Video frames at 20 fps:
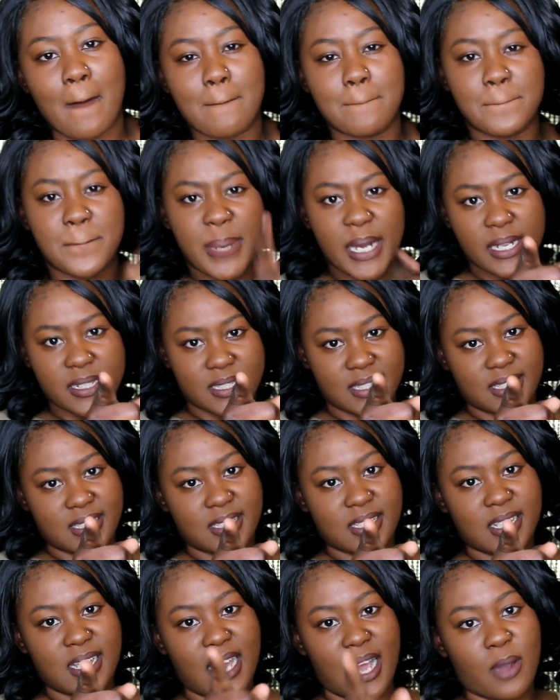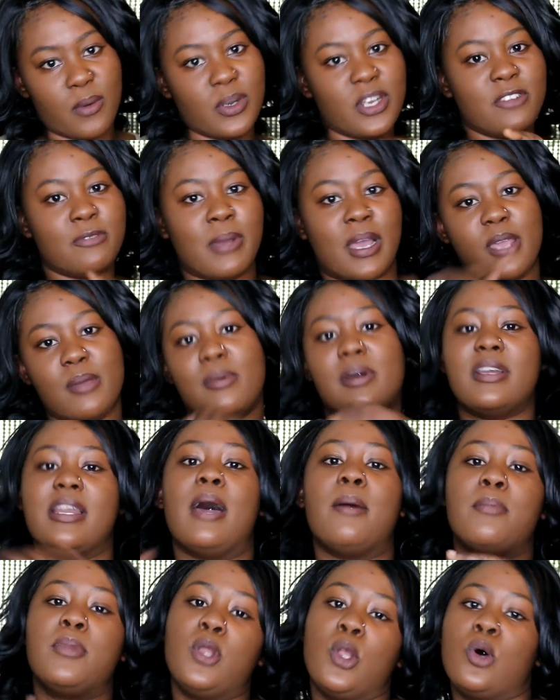But I will leave my email
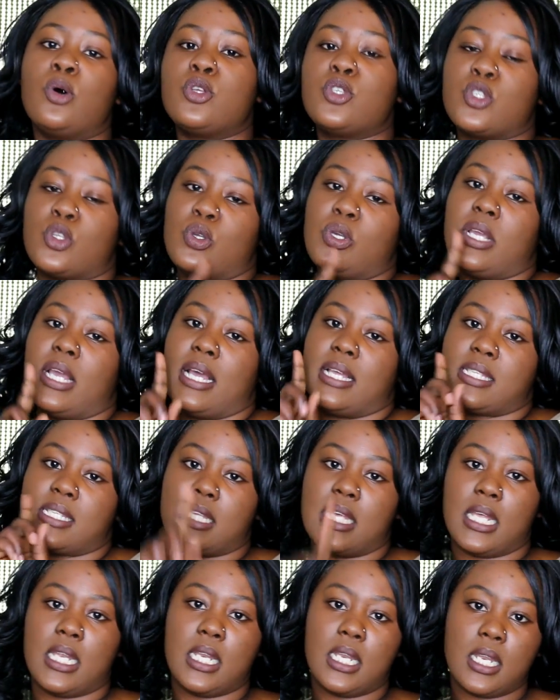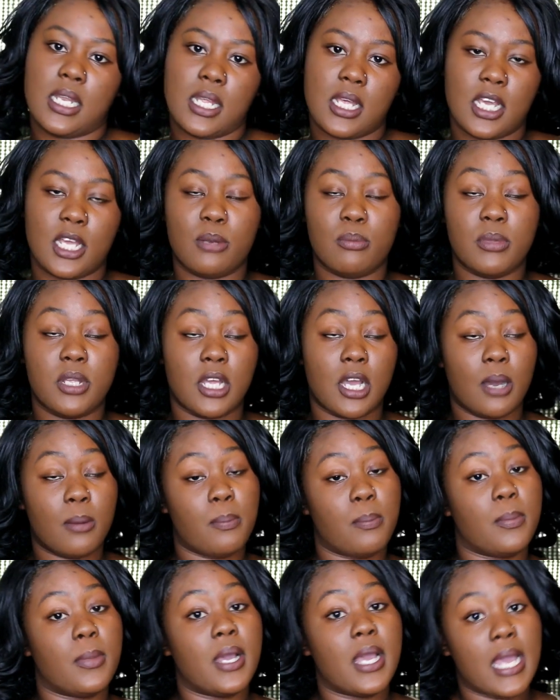down below so you guys can hit me
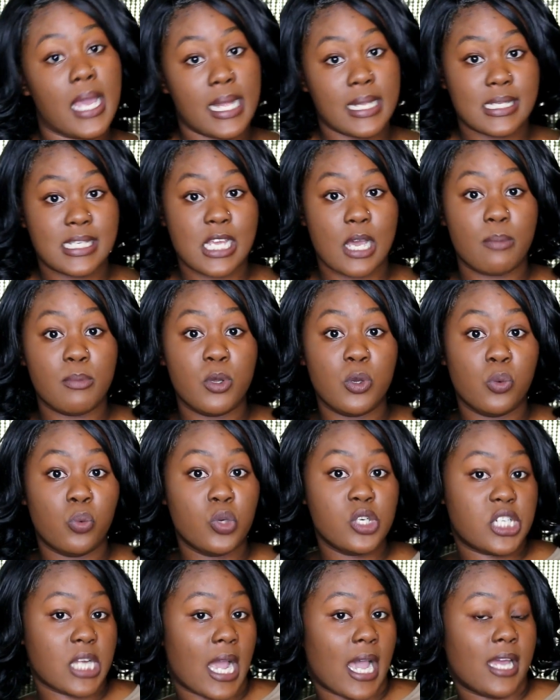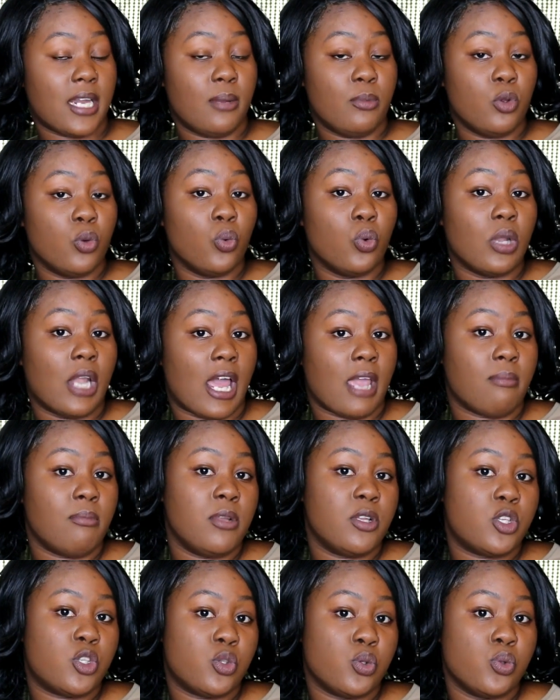up and tell me which item you would like me
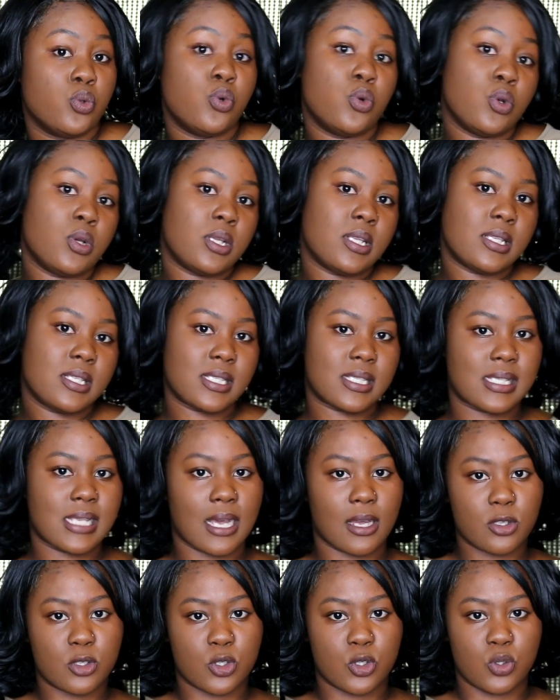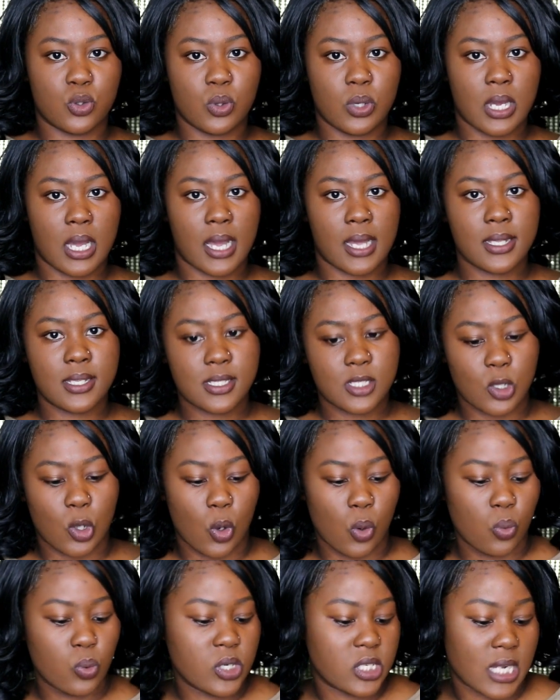to sell to you guys,
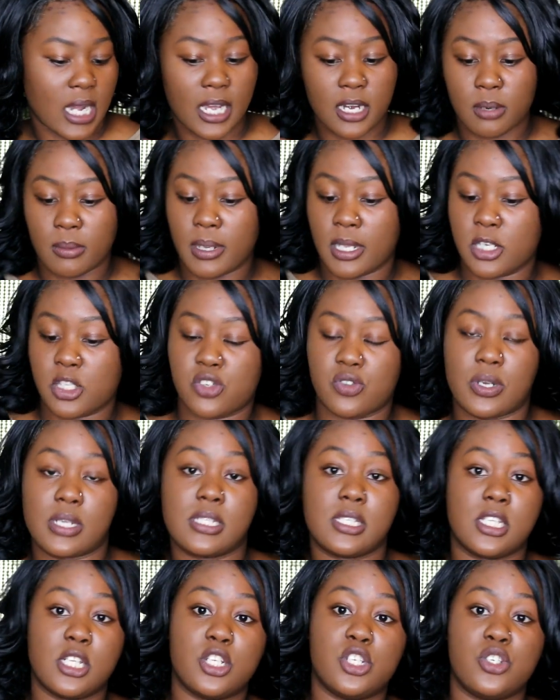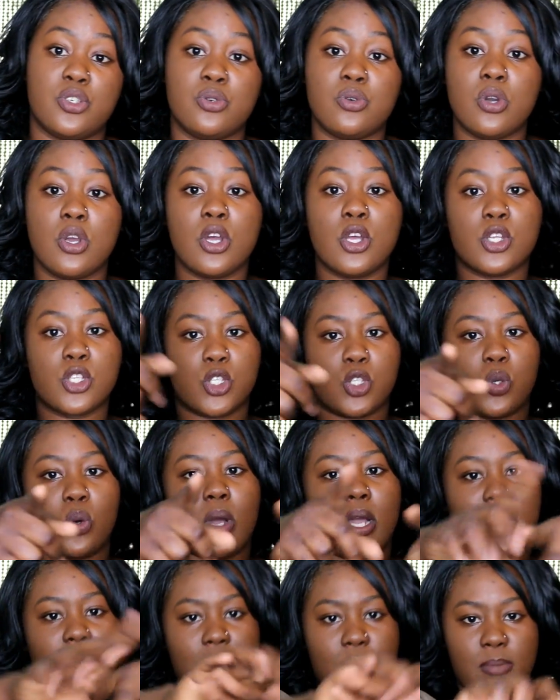or which item interested you, so
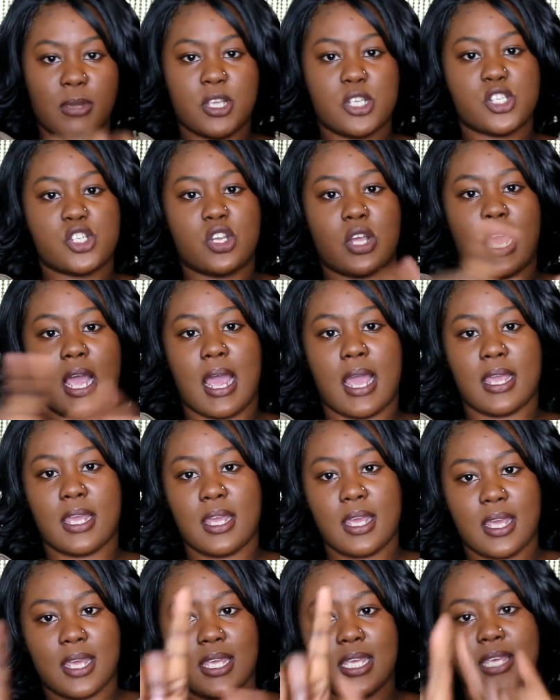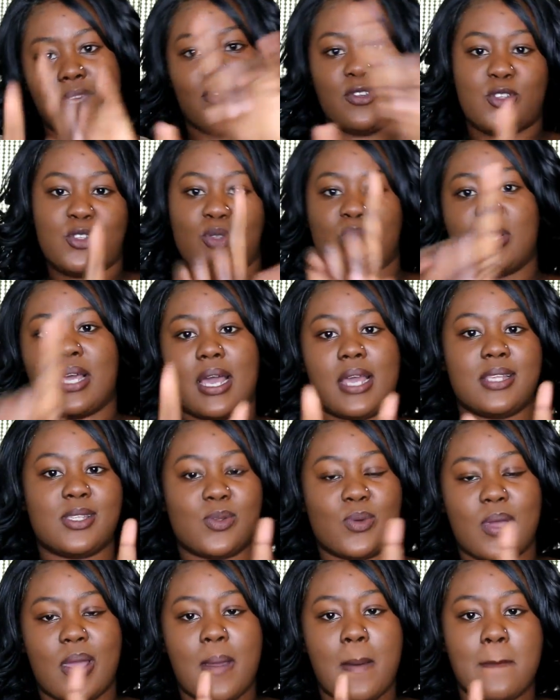I can make sure I give it to you guys.
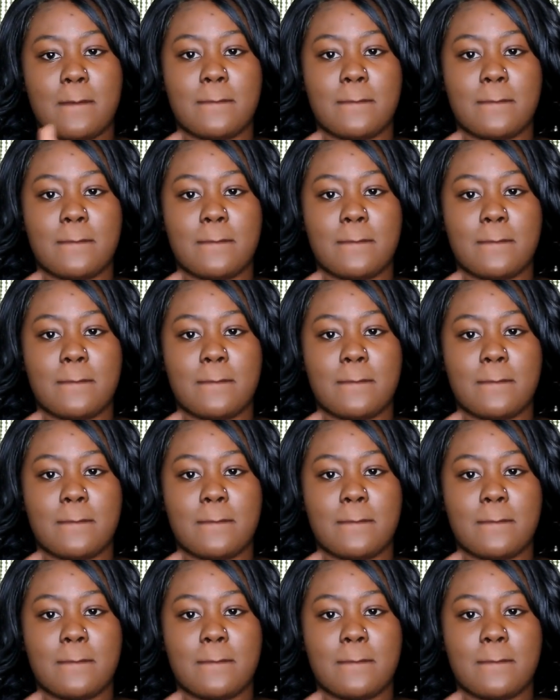Okay,